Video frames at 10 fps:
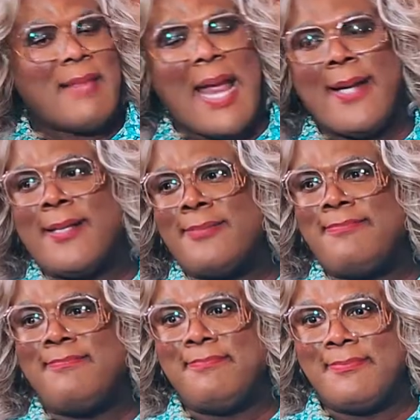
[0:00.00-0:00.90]
Thank you.
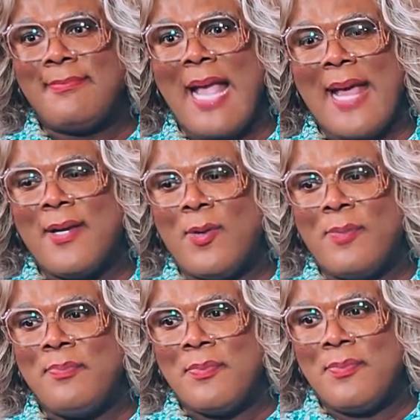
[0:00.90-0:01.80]
I
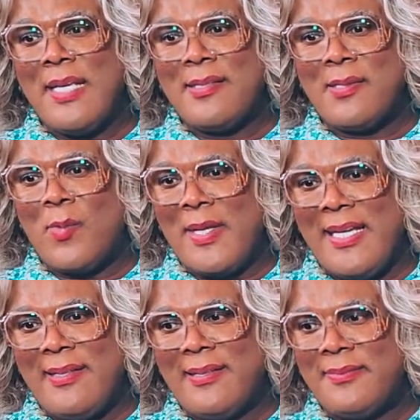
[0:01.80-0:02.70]
know. It's the
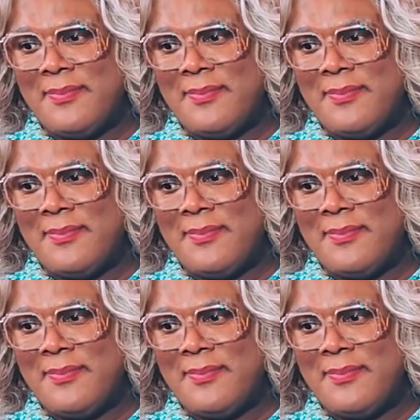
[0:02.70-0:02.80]
weed.